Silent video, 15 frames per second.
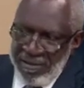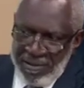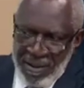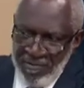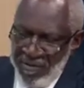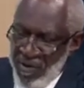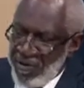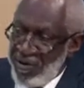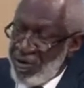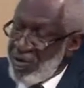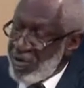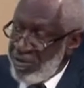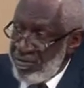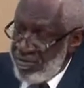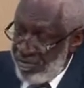Some folks
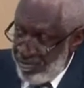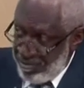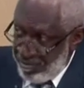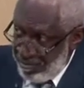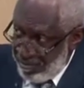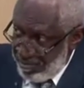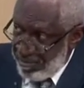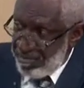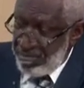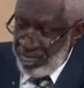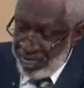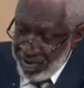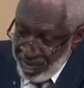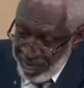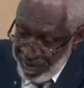do it,
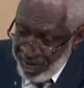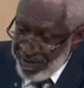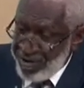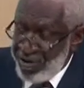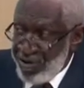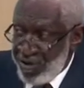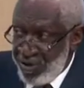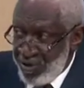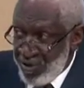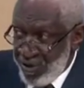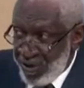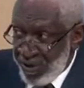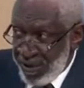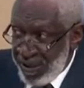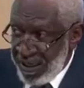some parents do it too
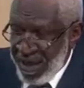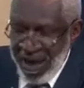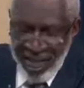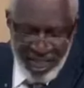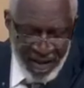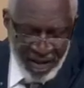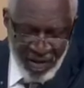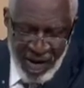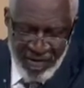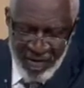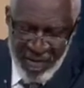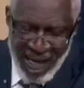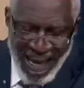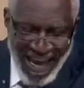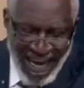early. I think you have
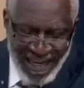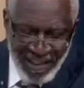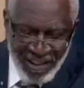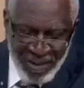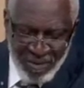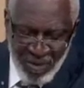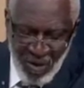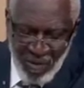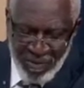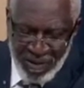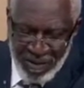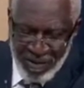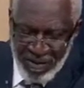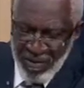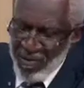to be age
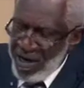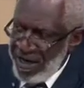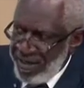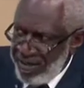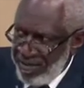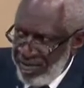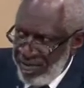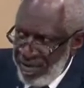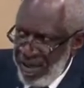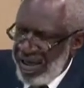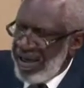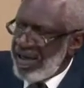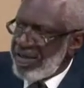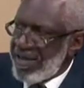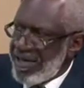appropriate in a way
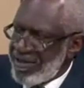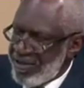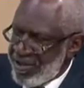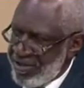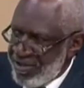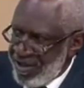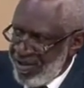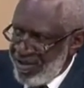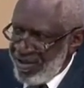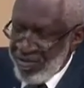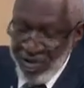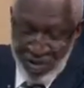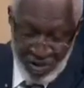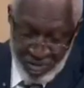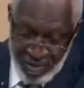that is
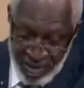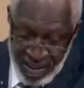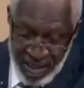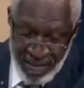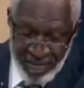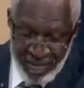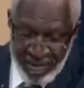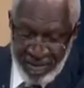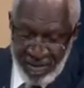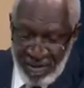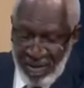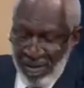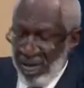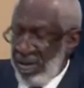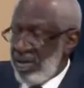consistent with your beliefs
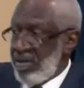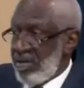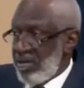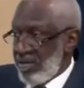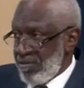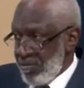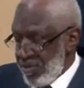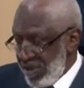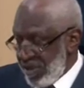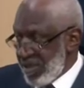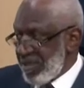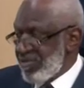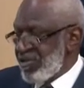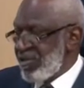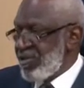when it
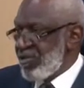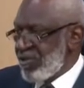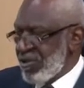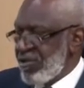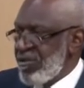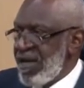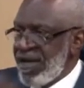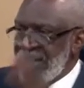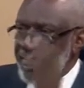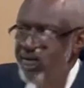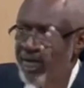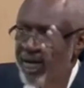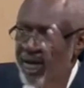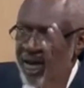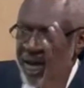comes to use of credit.
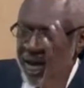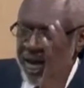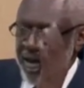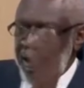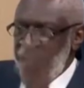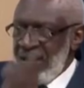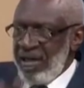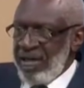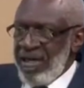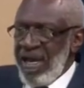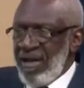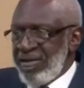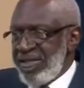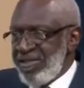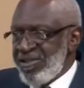
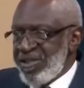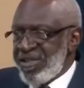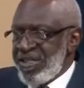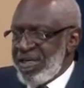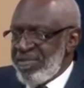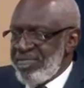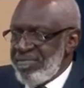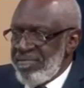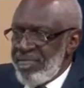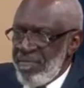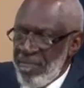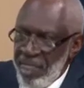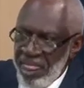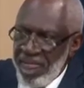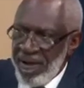Now, here's a tip.
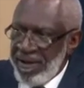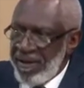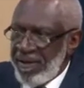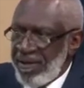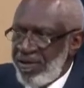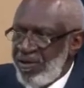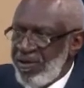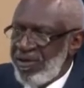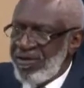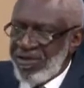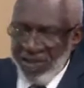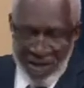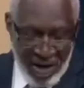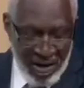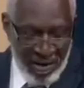You
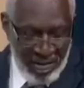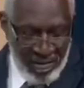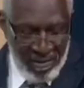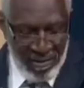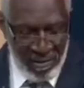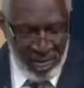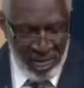can start